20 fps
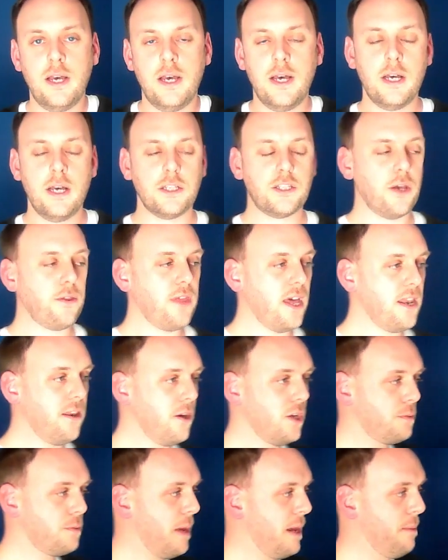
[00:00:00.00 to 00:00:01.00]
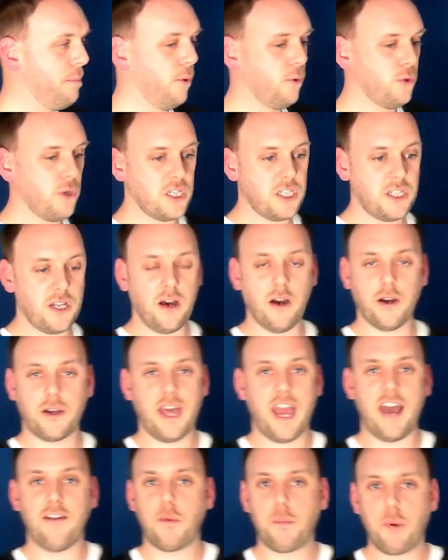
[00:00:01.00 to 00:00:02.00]
So then those people are stuck, they
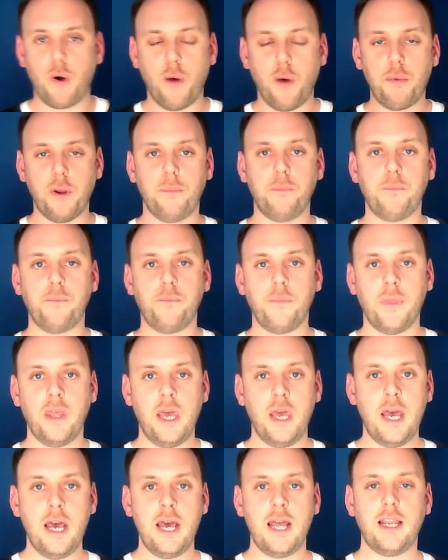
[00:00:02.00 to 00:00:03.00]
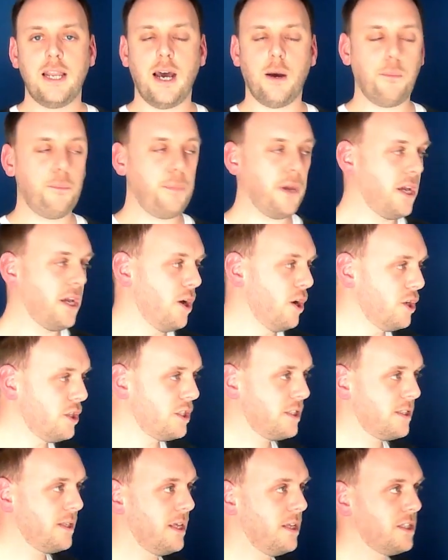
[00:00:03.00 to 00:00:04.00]
have a problem. Now,
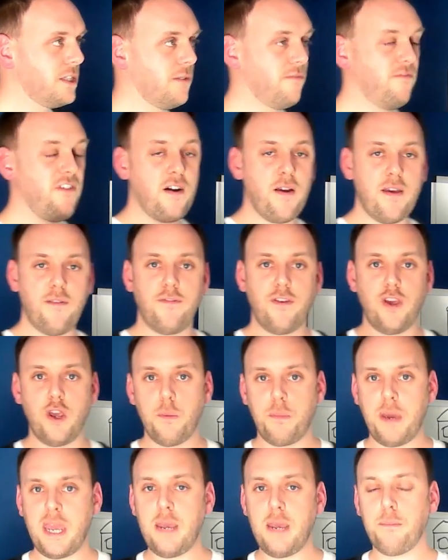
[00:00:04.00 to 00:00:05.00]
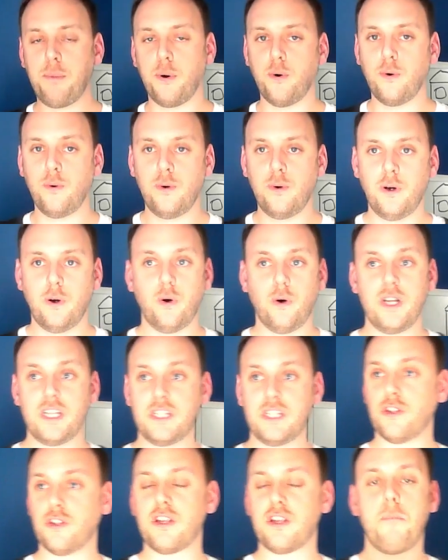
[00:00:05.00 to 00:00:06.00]
because there's very few people, or it's
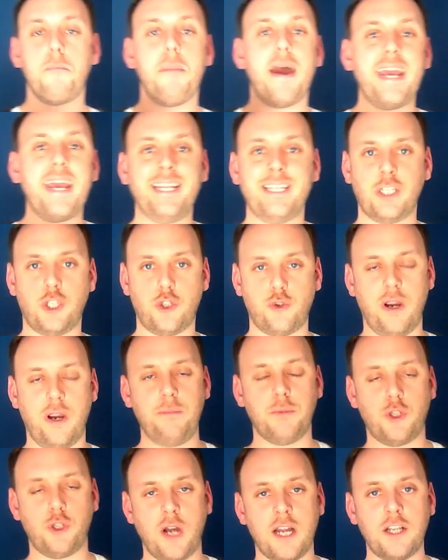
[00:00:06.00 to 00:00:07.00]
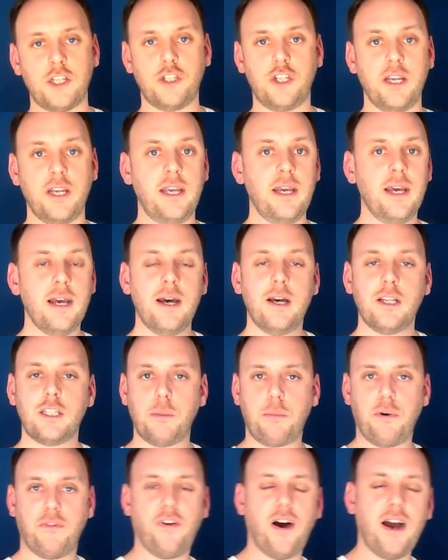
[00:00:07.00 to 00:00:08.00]
a mainstream strategy to
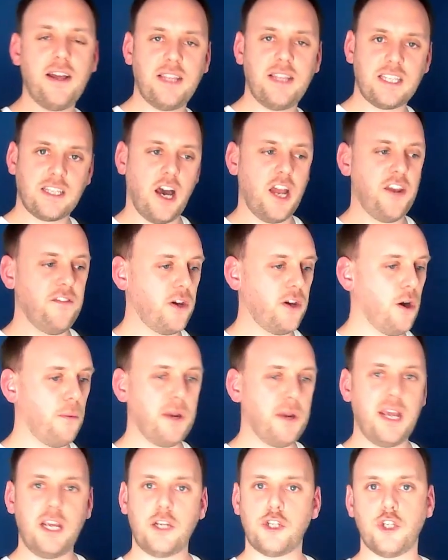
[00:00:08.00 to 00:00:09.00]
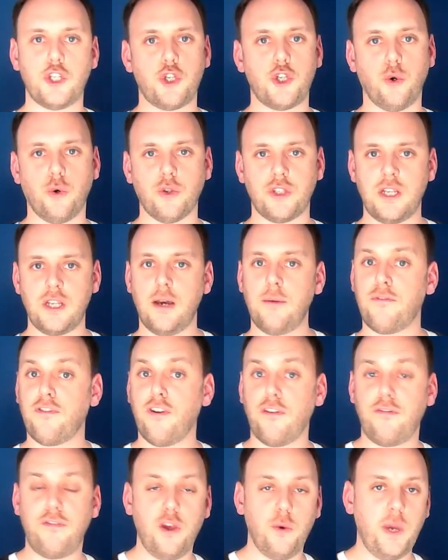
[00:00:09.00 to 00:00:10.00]
provide this kind of accommodation short term for
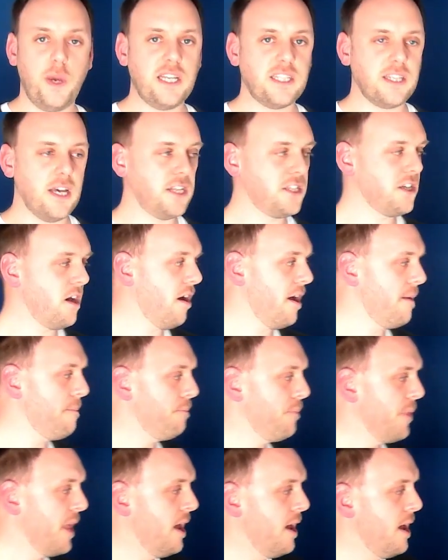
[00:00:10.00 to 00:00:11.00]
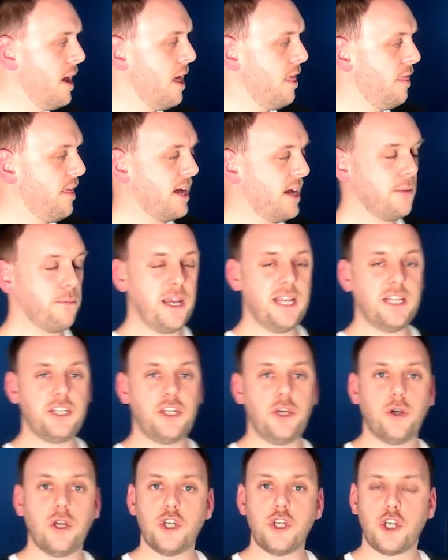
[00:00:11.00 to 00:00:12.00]
a few weeks at a time, that means
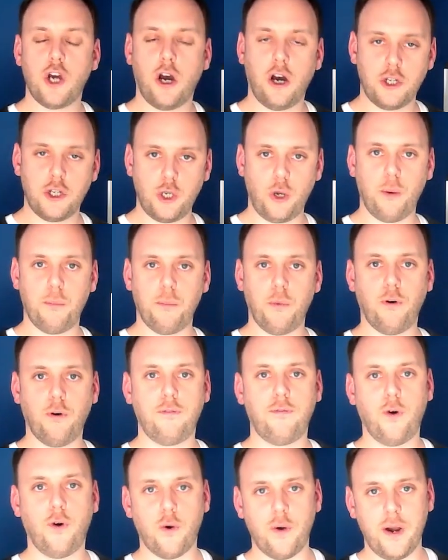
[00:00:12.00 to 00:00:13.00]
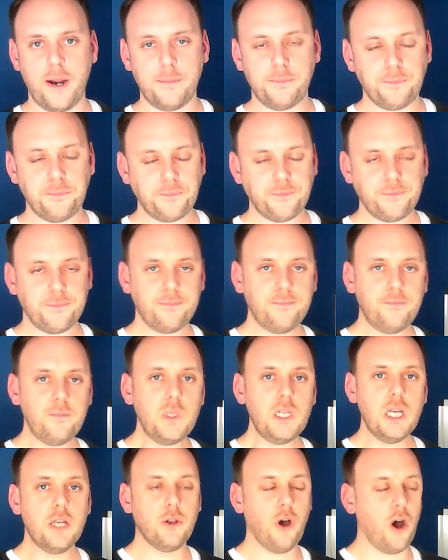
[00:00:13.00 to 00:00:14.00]
you can charge a lot more for it.
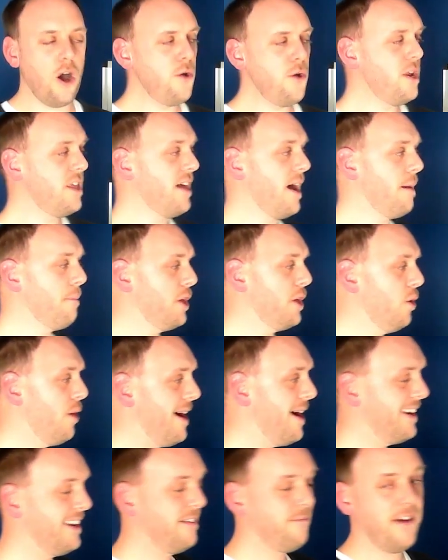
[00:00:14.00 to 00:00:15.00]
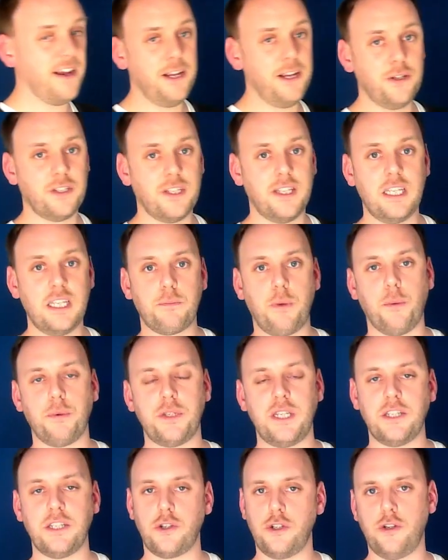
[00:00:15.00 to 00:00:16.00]
Not only that, but you're adding value to these
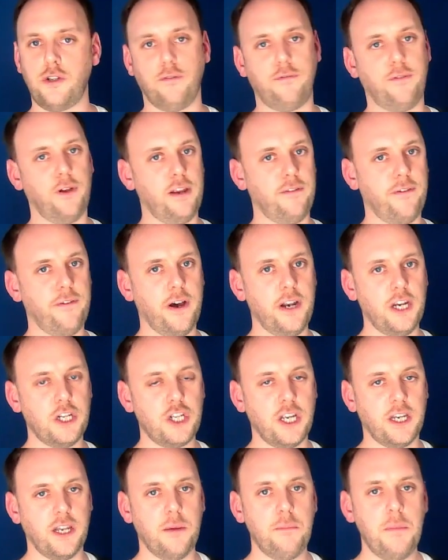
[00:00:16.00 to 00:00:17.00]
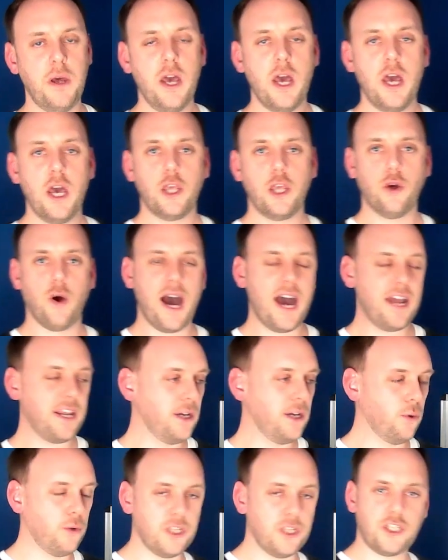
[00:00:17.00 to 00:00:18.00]
properties because you're fully furnishing them. You're adding
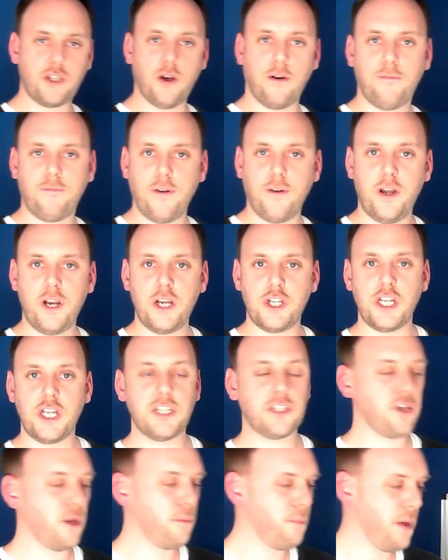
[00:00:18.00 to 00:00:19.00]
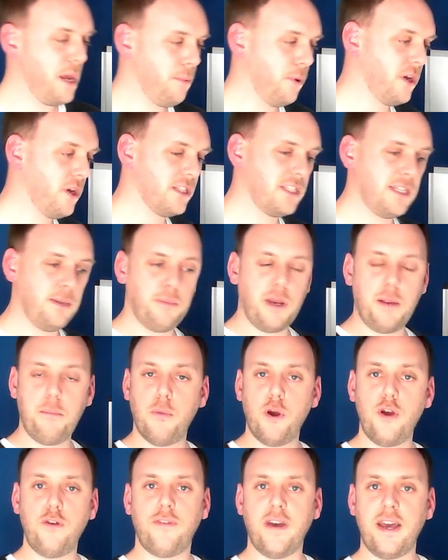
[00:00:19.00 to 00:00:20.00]
all the soft furnishings so people can simply
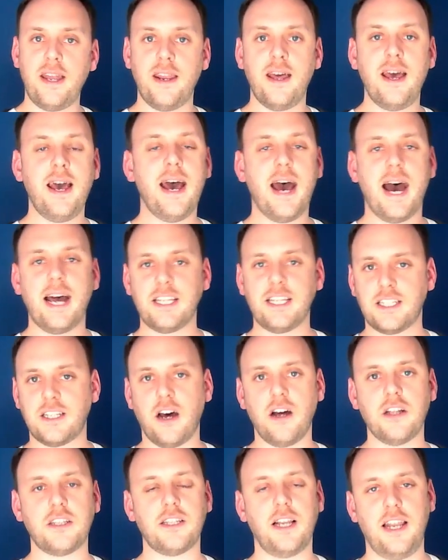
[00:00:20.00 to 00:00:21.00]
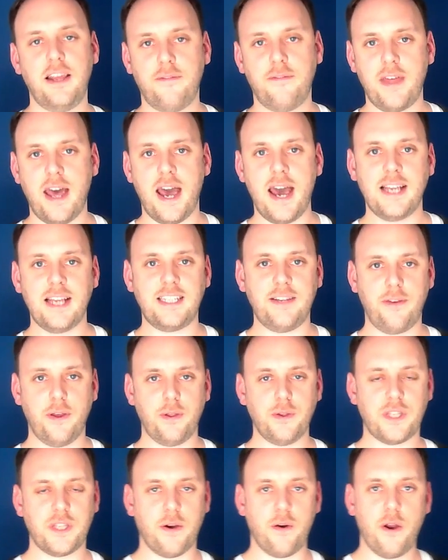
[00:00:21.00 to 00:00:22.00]
move in and start to live there as if it
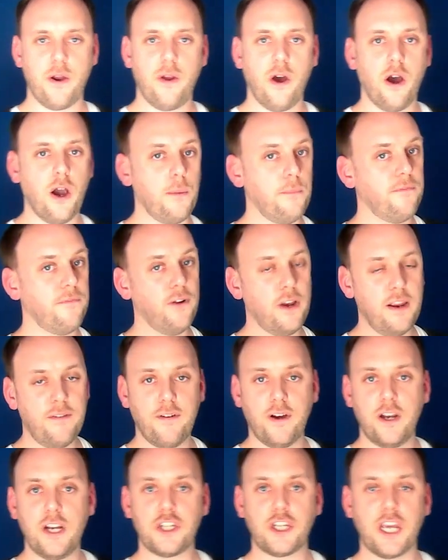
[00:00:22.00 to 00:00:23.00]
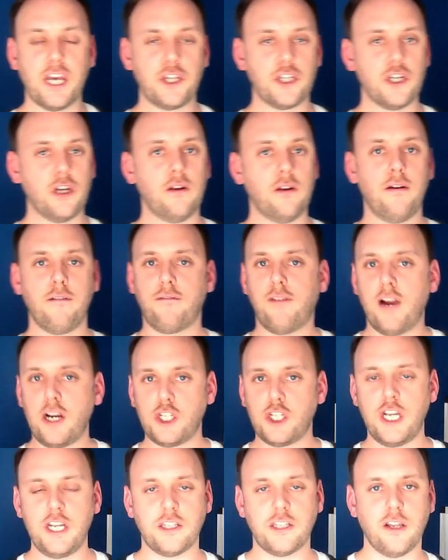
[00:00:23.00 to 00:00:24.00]
was their own home. Fully furnished kitchen, fresh
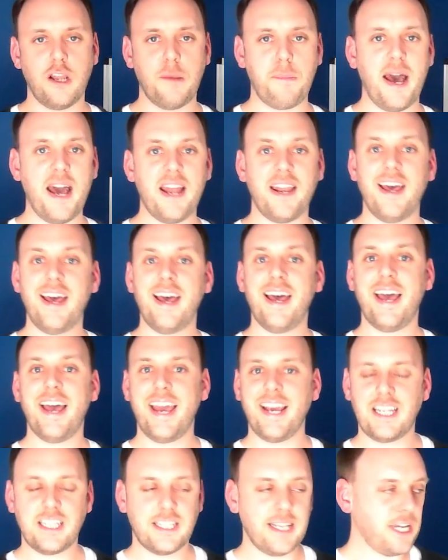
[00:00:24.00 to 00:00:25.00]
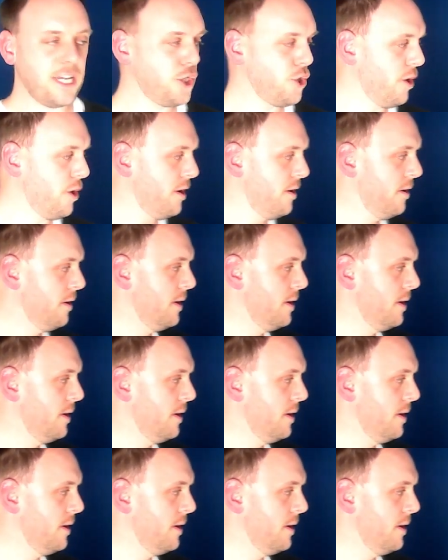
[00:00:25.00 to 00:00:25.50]
sheets on the bed, etc.